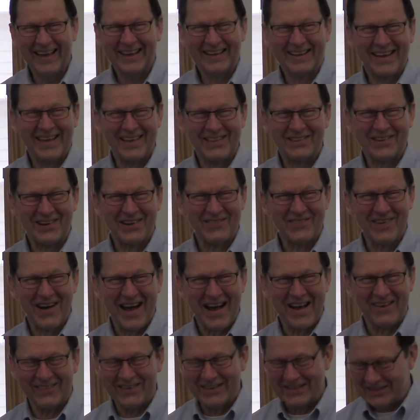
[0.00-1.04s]
Neither am I,
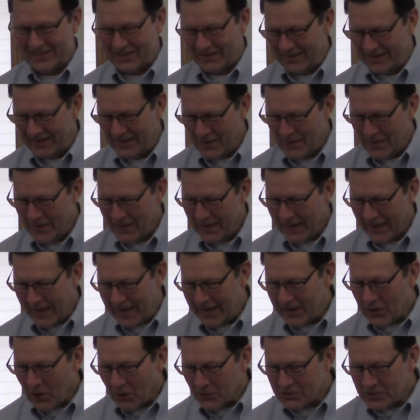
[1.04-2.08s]
Richard. He
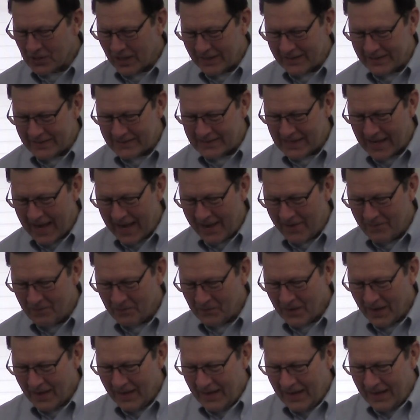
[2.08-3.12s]
goes on to say,
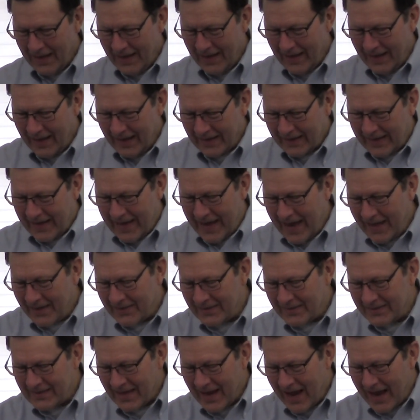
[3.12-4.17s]

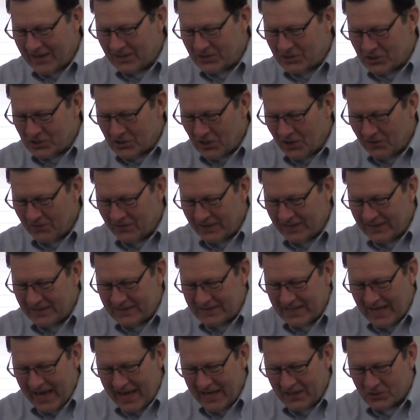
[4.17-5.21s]
Can thy servant
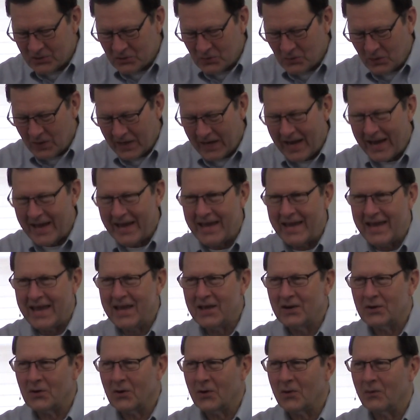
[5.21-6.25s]
taste what I
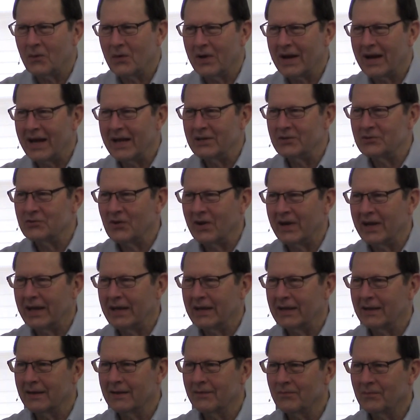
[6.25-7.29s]
eat or what I
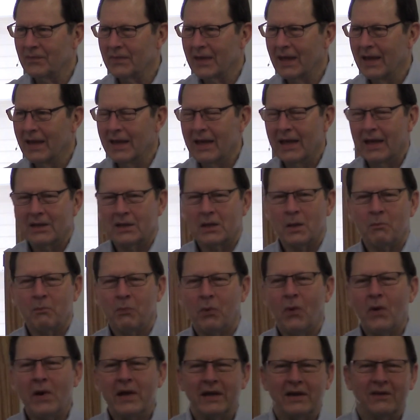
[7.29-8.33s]
drink? The
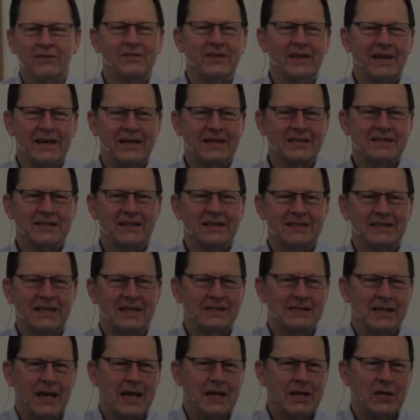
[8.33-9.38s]
point of this is
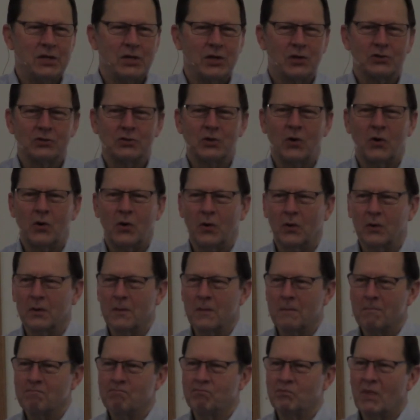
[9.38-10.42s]
he's 80 years old,
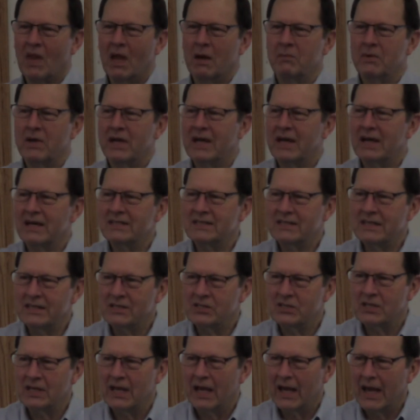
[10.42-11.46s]
and because
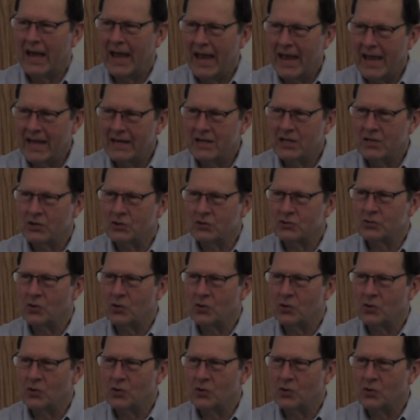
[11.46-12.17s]
he's 80 years